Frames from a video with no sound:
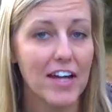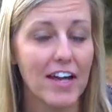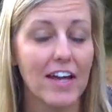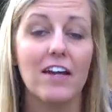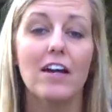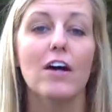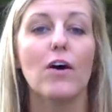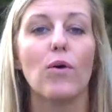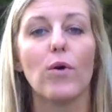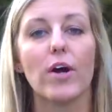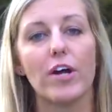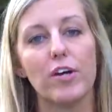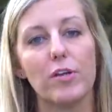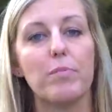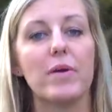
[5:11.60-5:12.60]
day, or
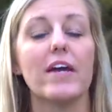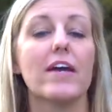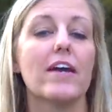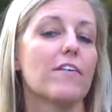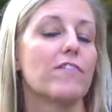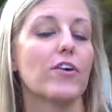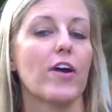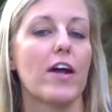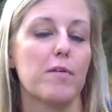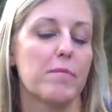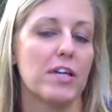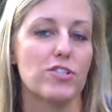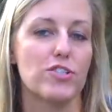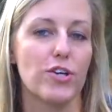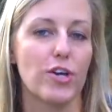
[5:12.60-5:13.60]
it could be if you're
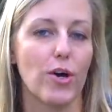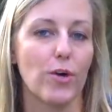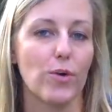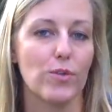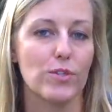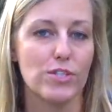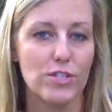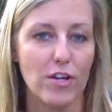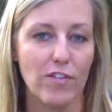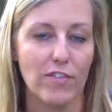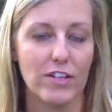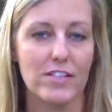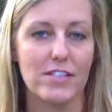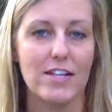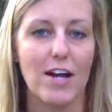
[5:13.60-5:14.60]
aiming to go stoveless.